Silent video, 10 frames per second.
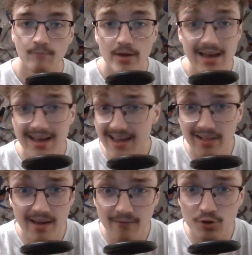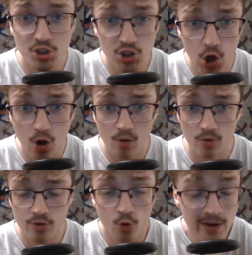We get Ilya versus
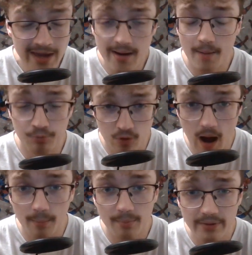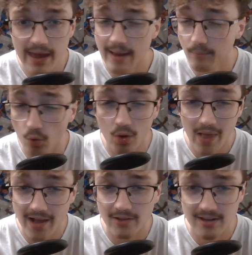Charles. We get probably a more
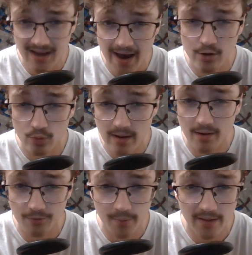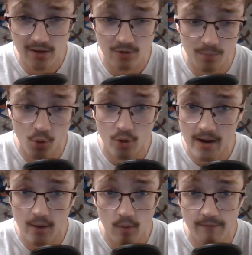likely title reign from Ilya
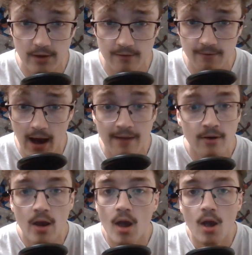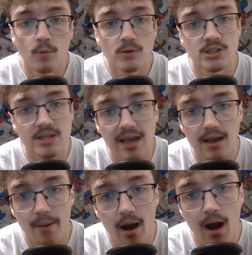Topuria at 155, which think
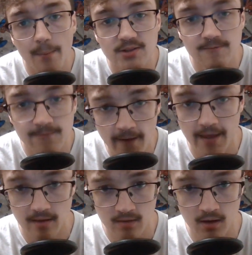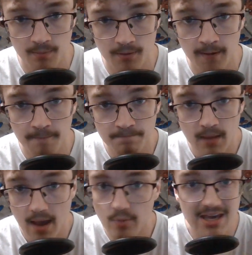about how much fun that's going to be.
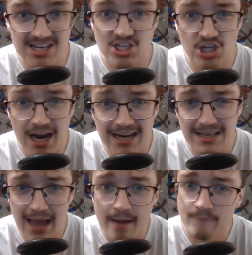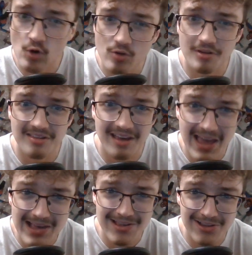And we get JDM versus
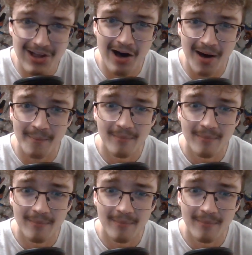Islam.